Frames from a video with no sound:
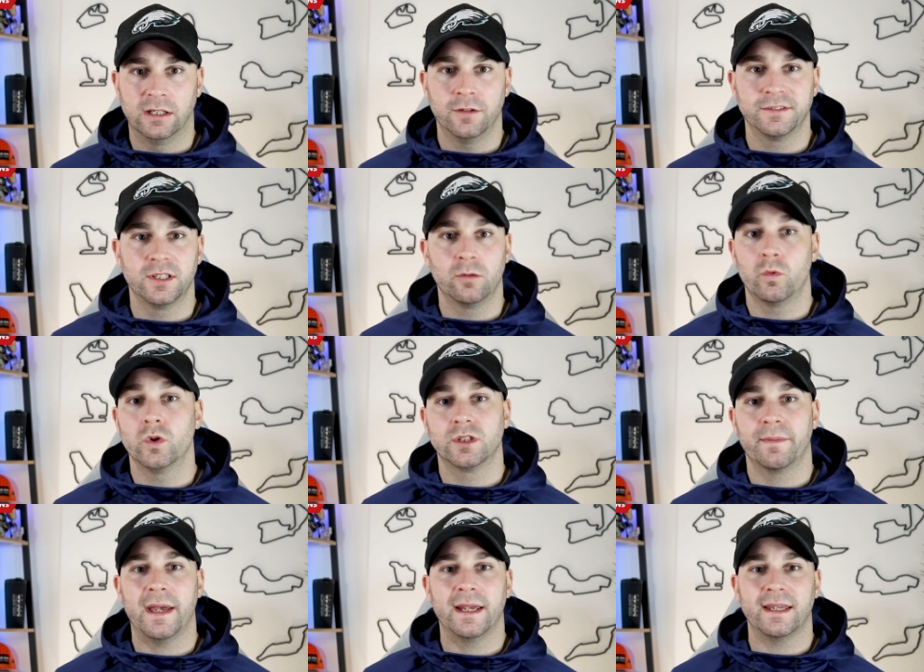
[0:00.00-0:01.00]
Often a
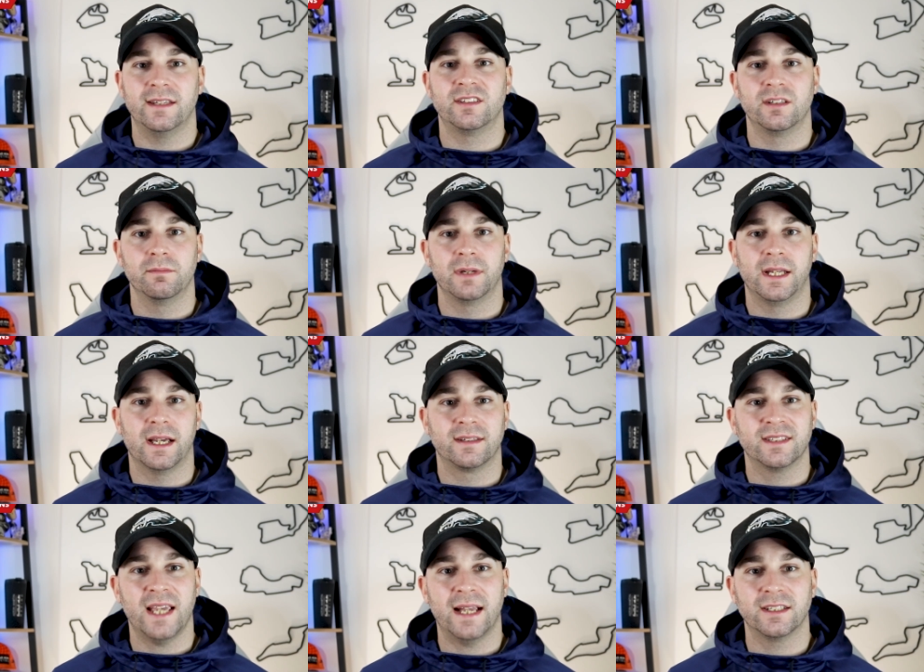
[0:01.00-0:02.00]
water bag is simply
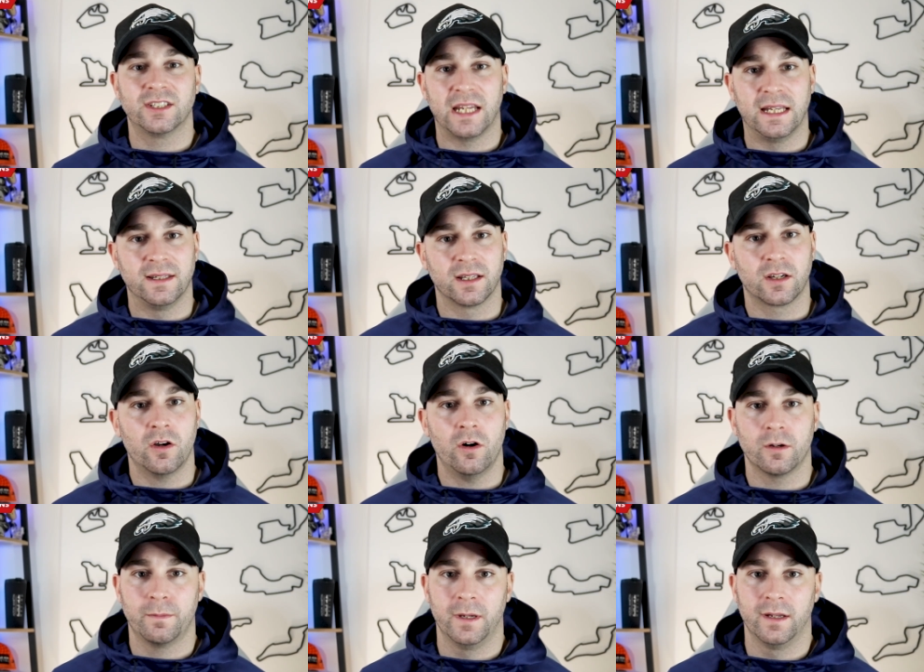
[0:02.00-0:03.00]
attached in the
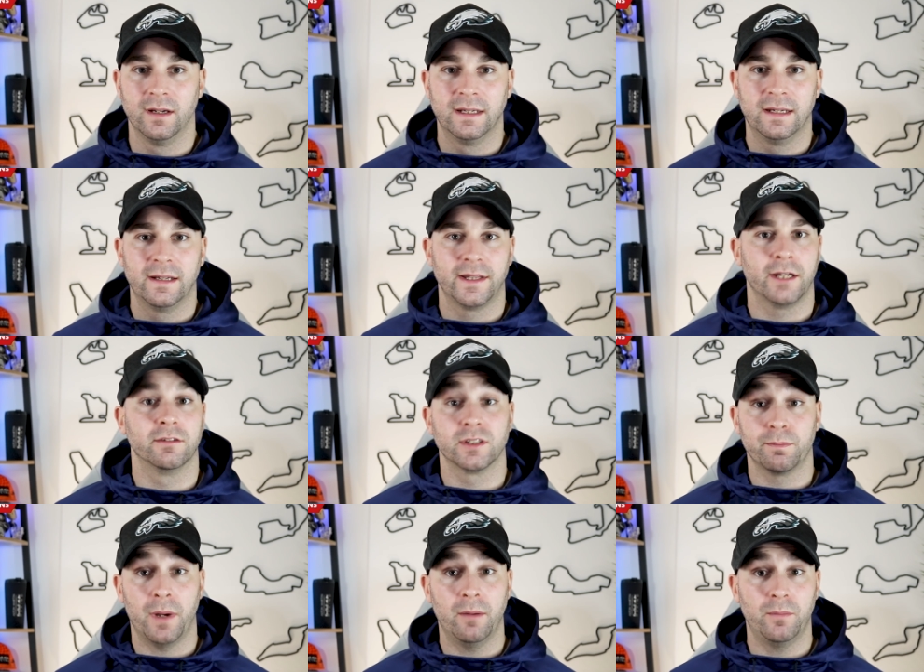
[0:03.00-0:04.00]
cockpit. There
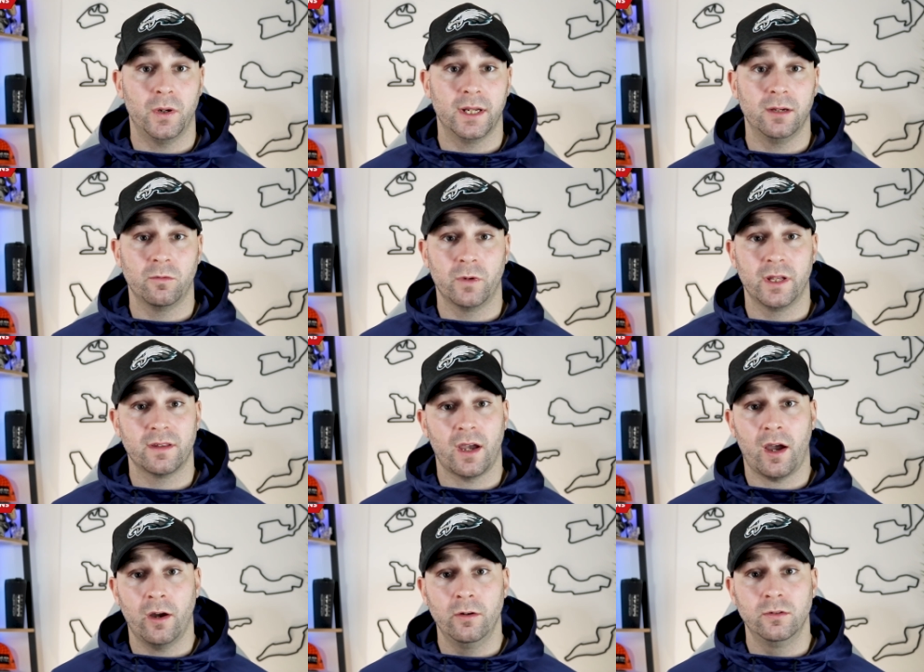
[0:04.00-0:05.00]
is a pump on it with a
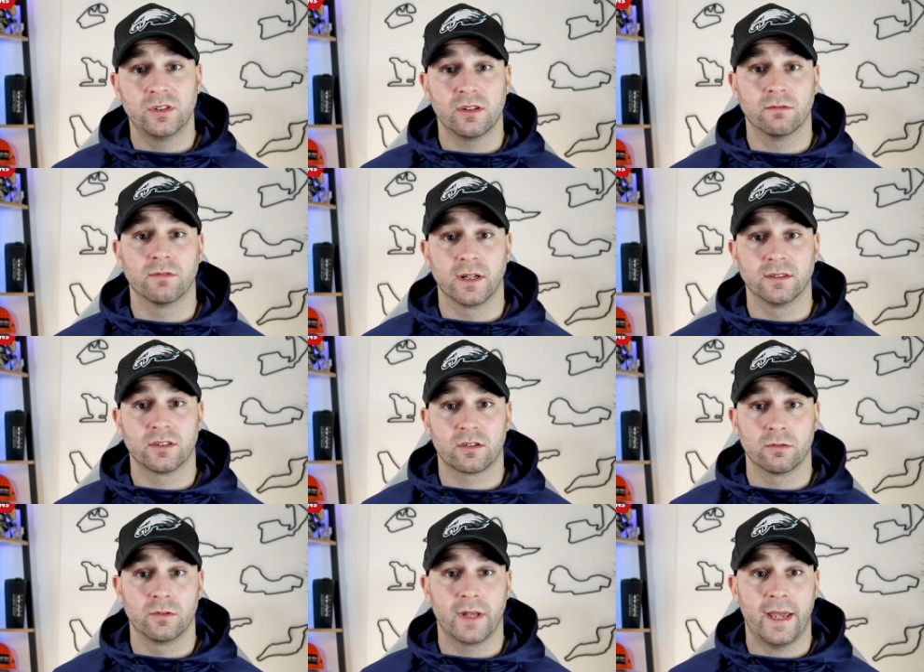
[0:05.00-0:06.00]
hose that runs
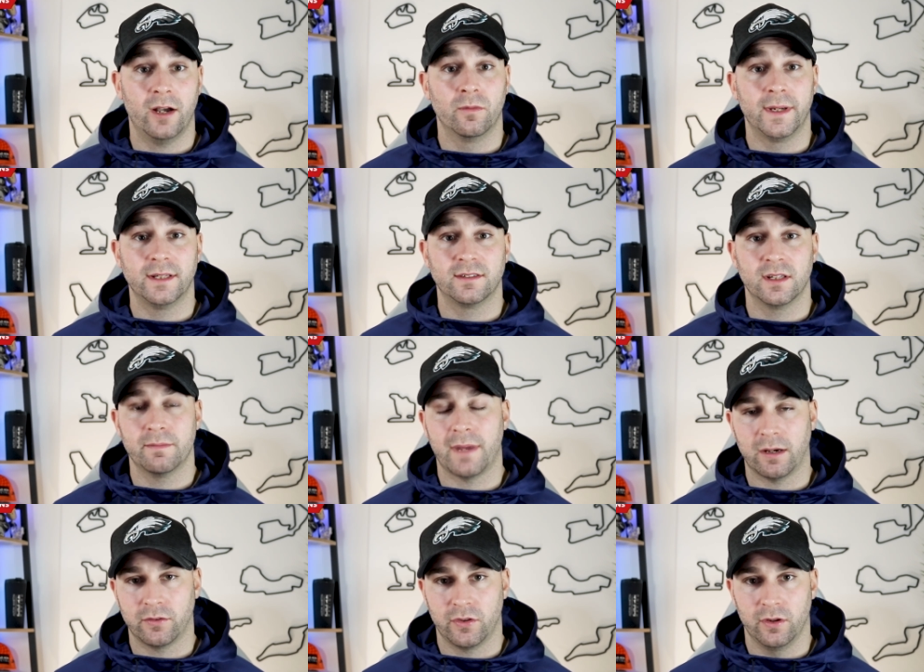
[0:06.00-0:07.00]
through the helmet to the
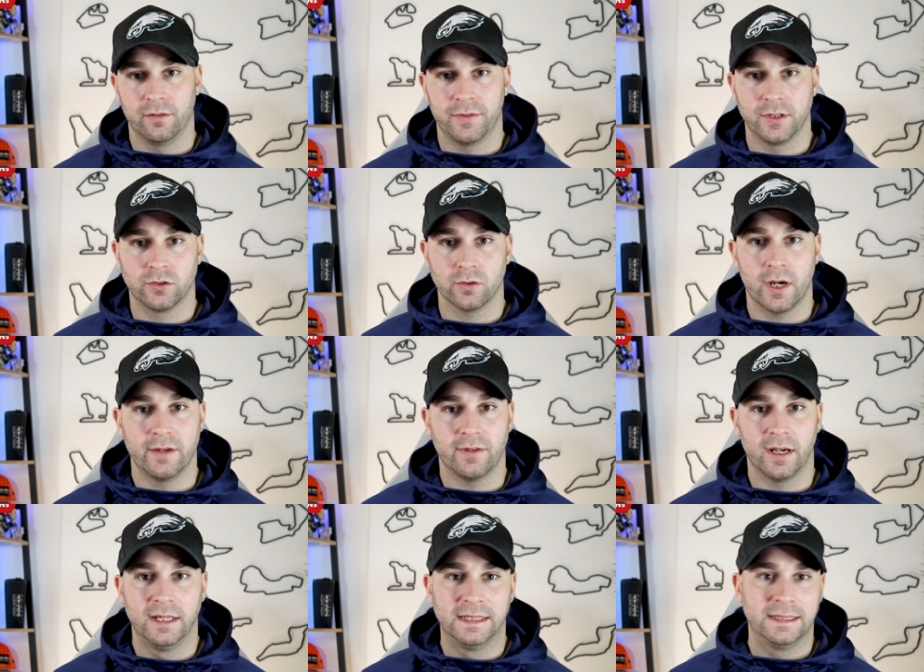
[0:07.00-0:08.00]
mouth of the
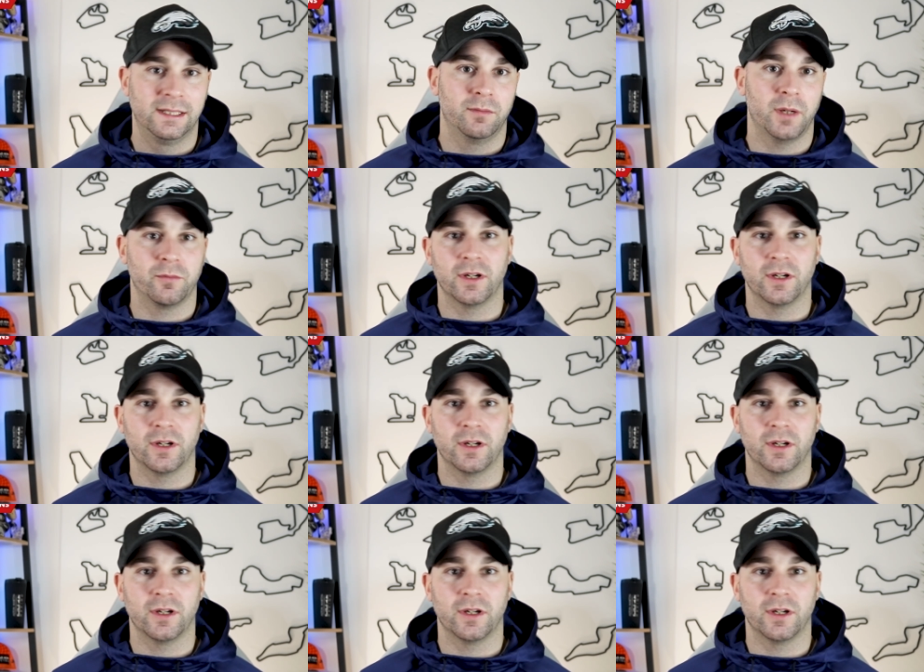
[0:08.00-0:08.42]
driver. By